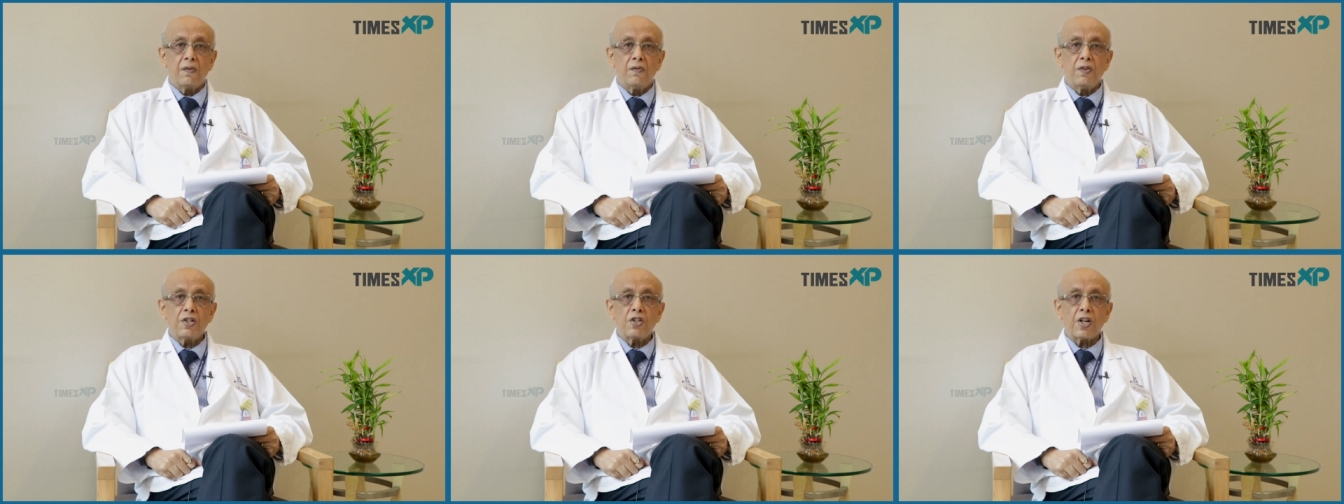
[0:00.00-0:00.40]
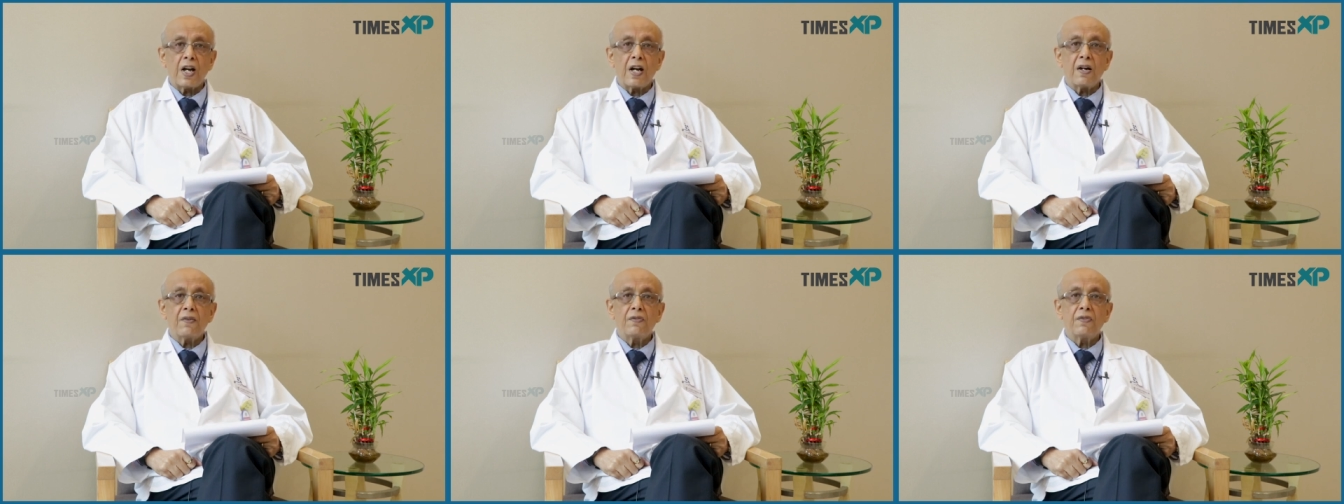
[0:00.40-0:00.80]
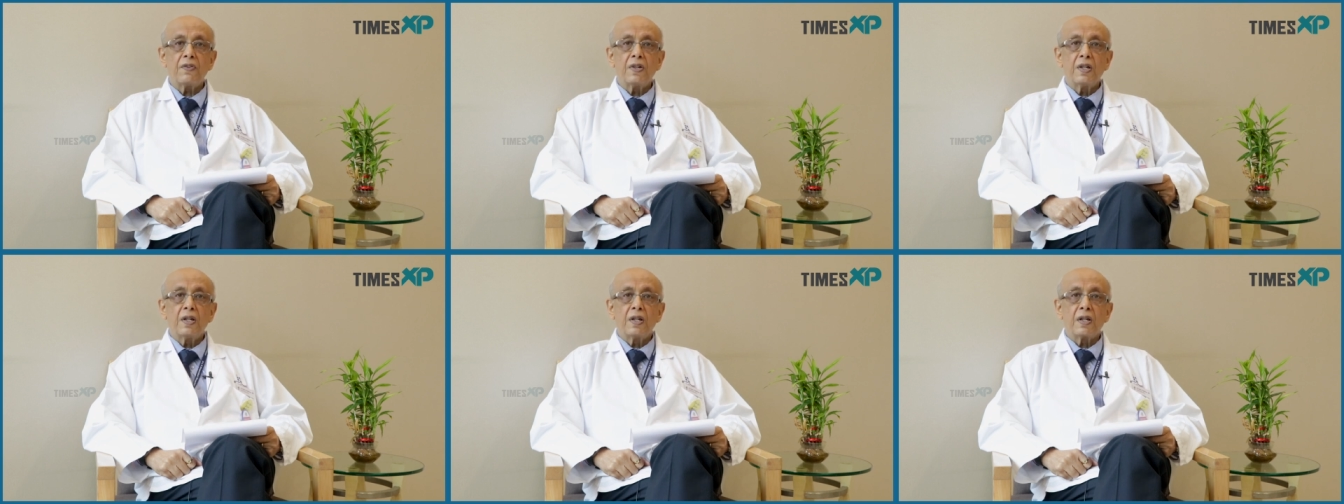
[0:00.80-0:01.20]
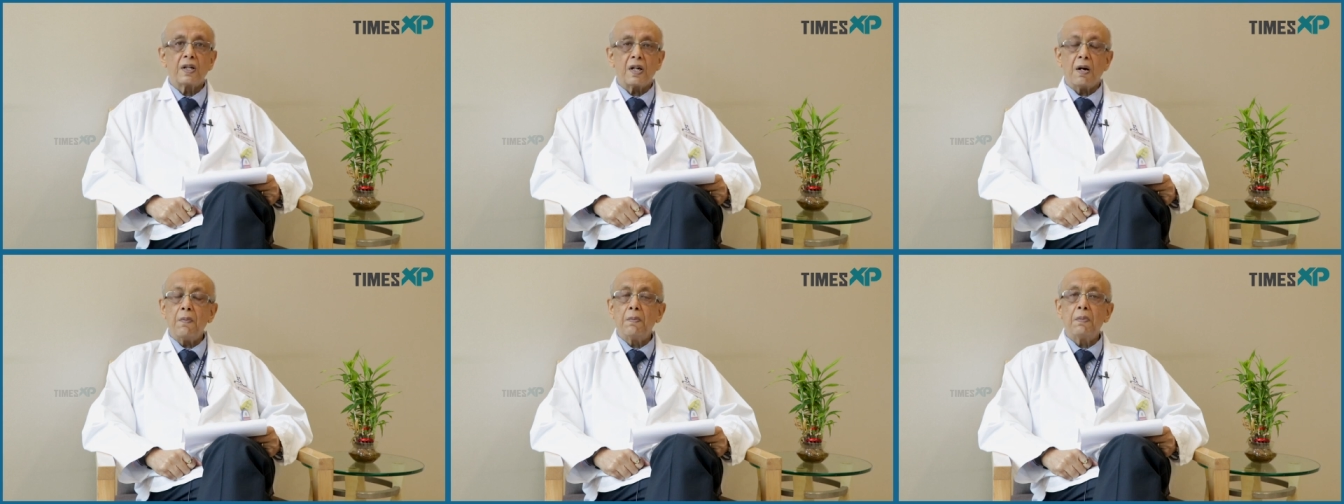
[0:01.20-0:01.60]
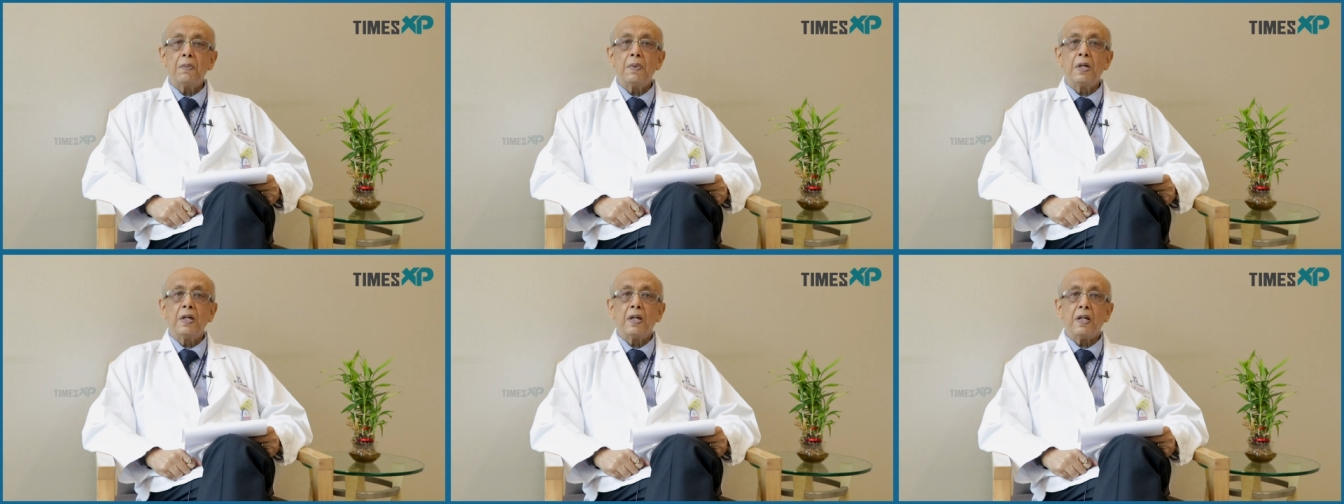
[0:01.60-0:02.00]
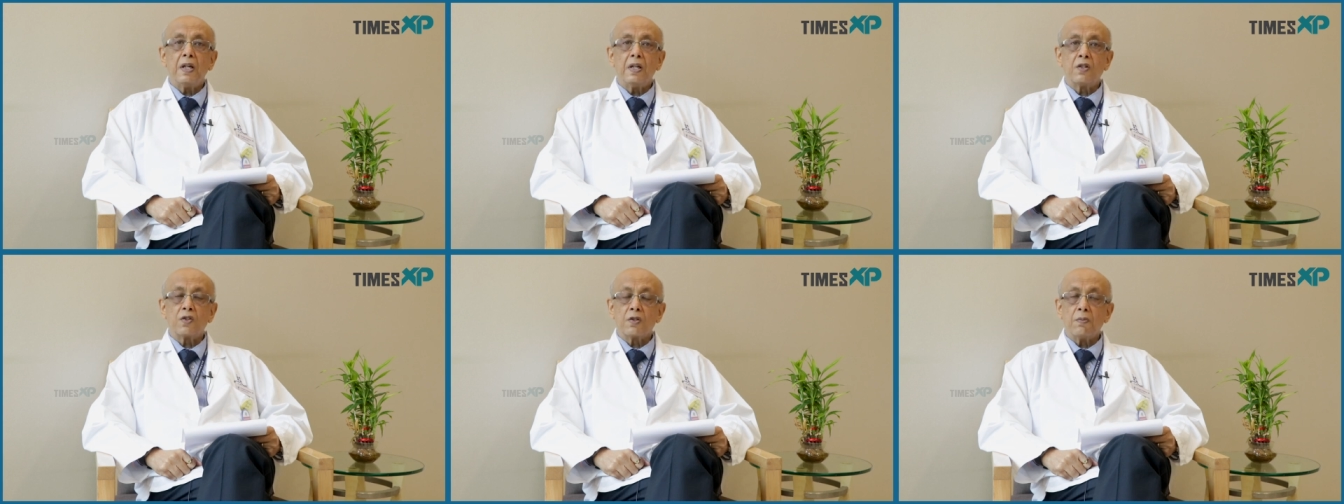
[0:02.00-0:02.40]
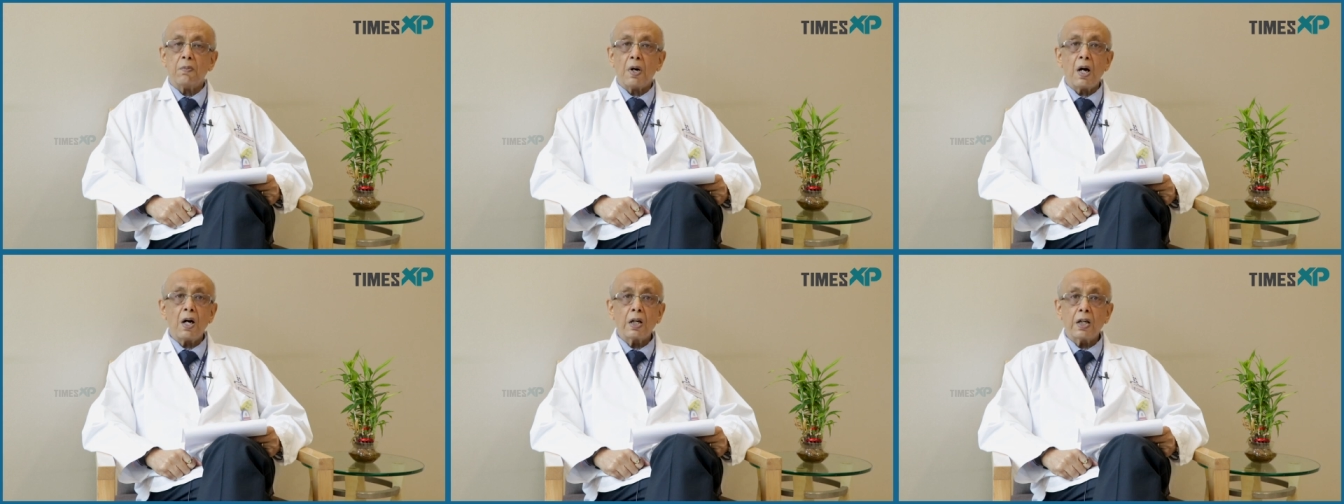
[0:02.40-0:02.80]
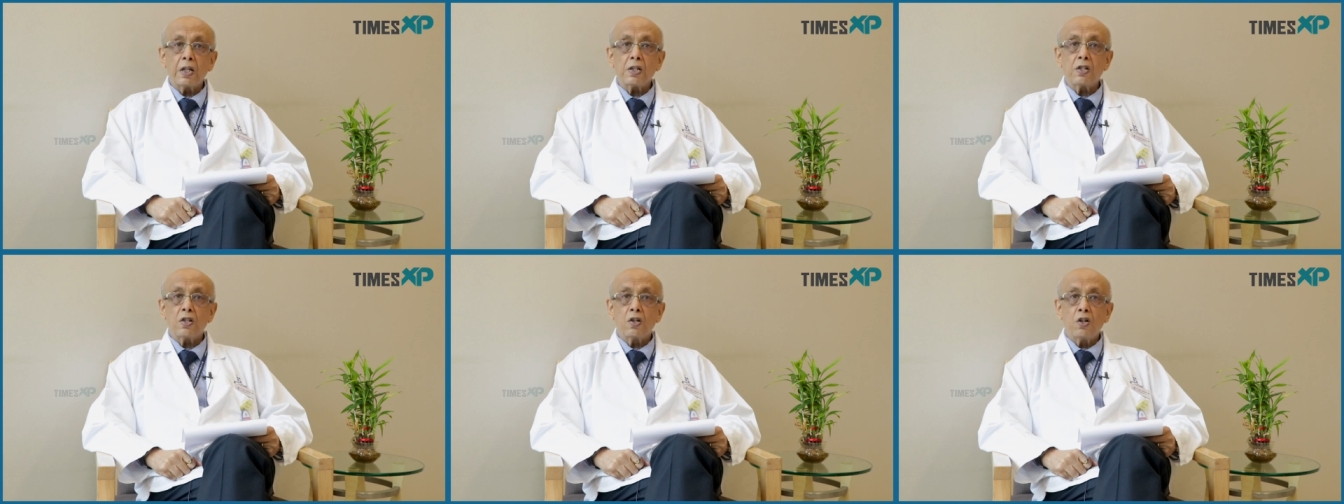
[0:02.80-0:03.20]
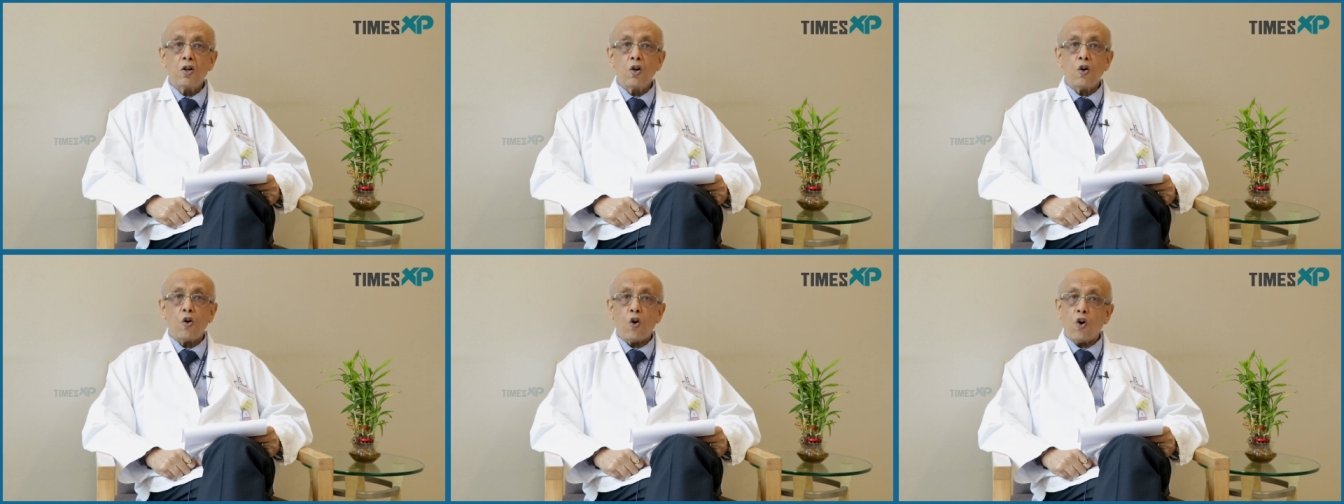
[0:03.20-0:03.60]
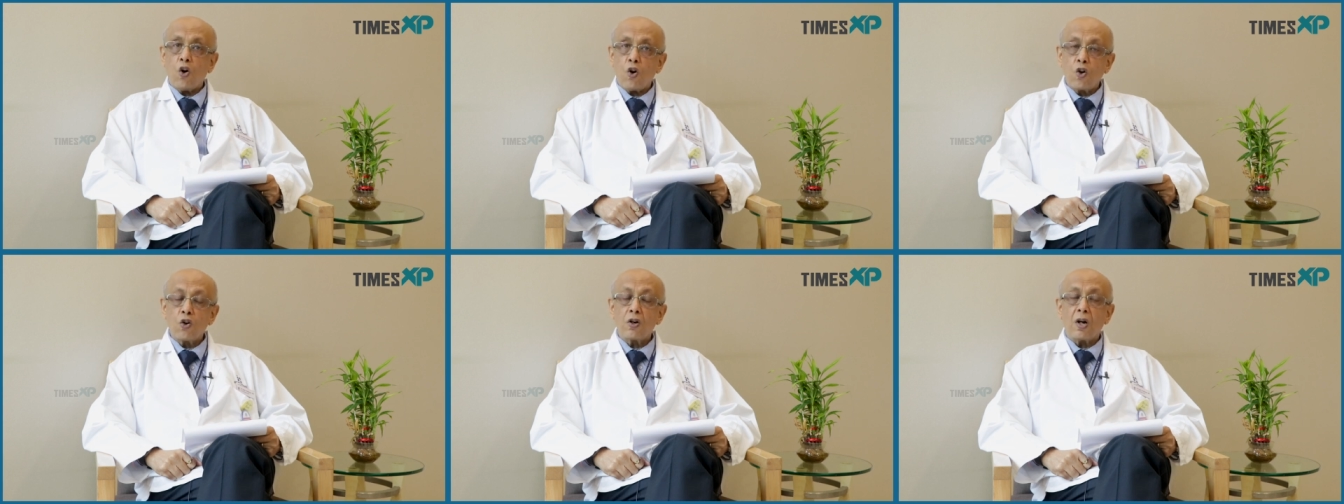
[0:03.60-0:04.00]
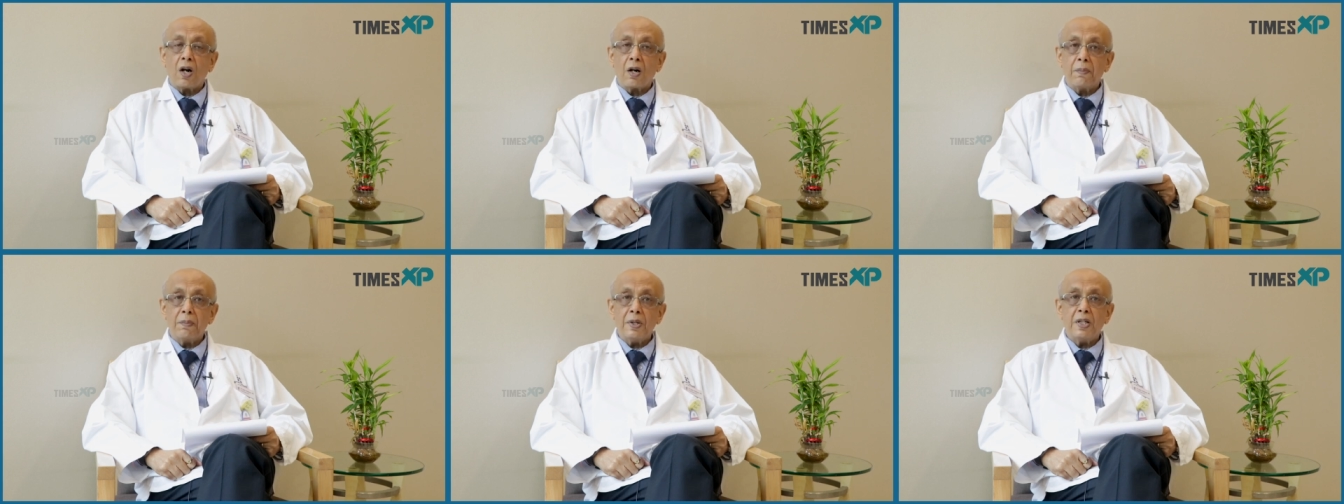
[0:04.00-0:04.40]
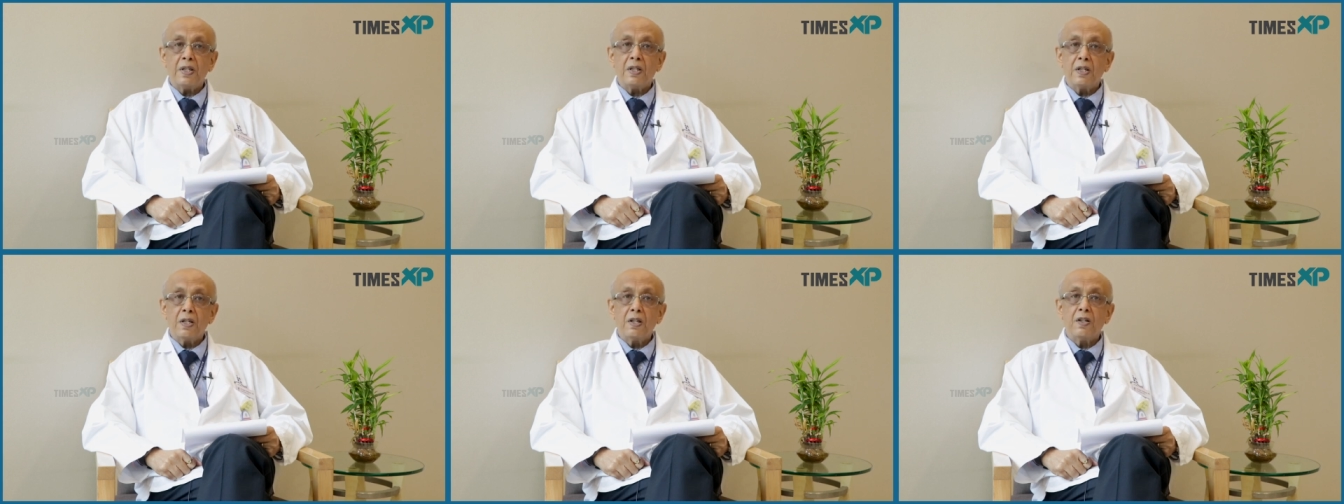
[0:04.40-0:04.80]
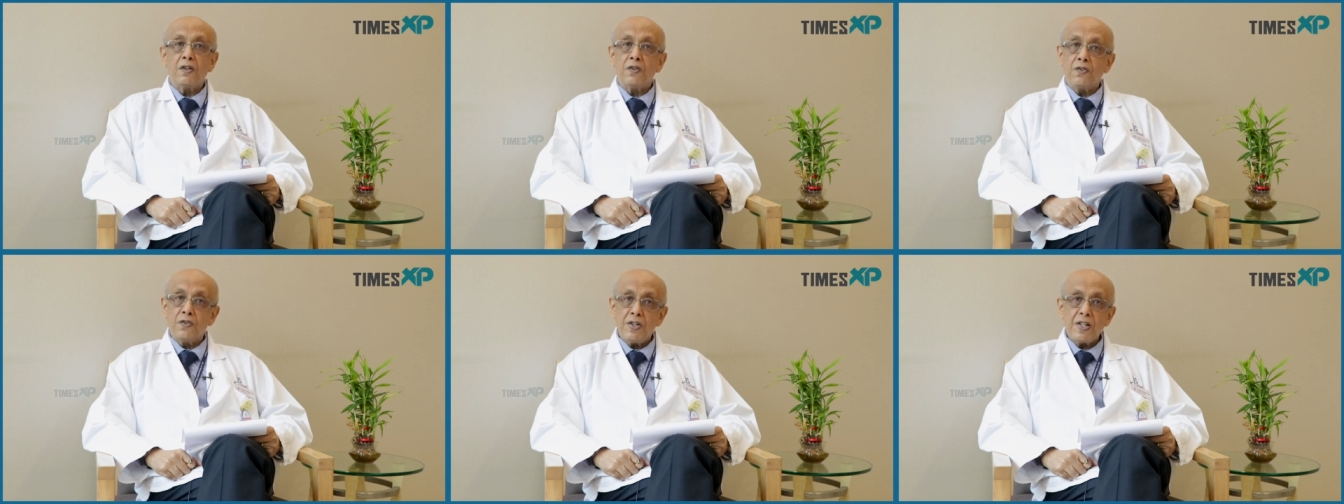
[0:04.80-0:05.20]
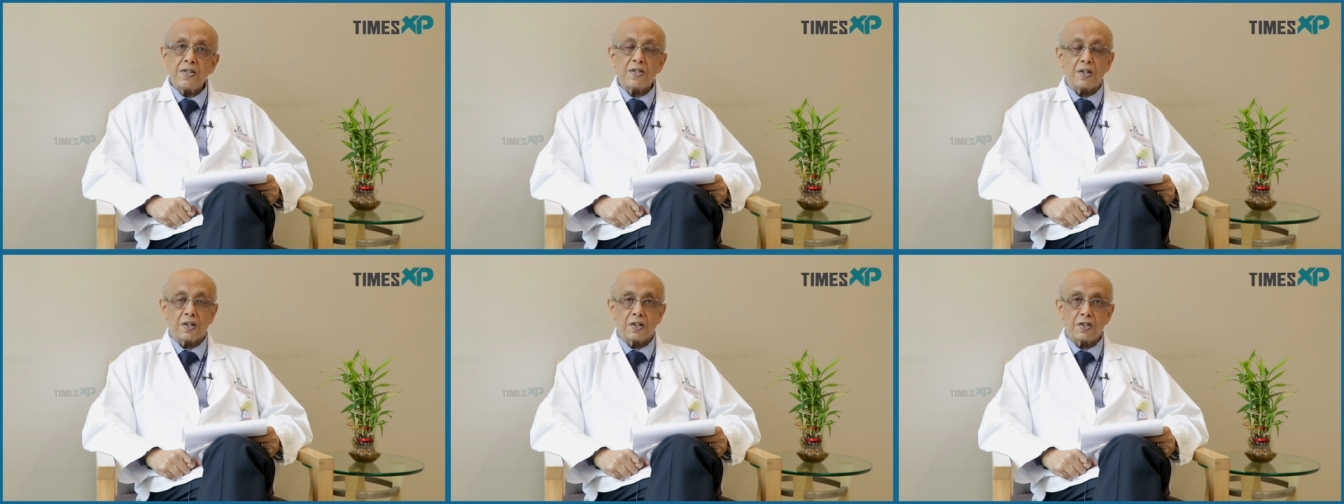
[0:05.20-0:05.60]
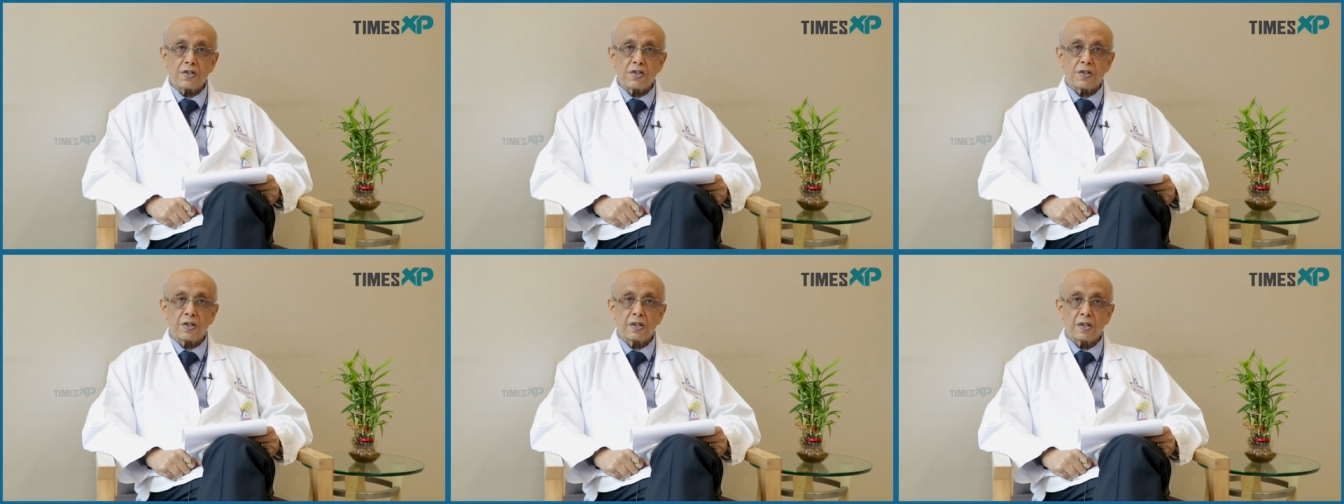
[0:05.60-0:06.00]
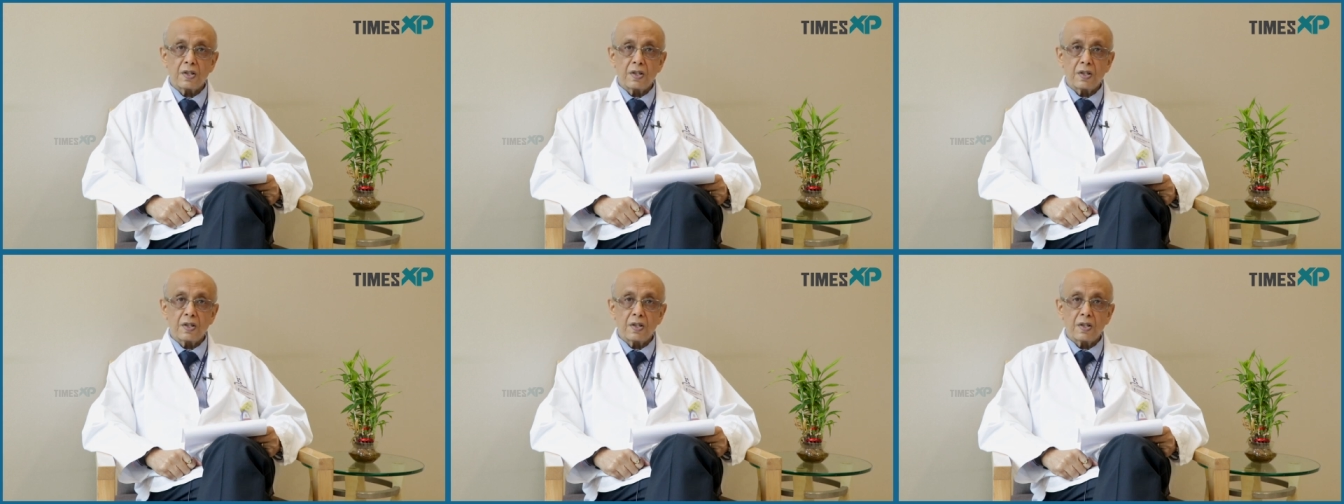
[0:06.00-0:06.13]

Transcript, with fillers: which have come into the market or are being researched.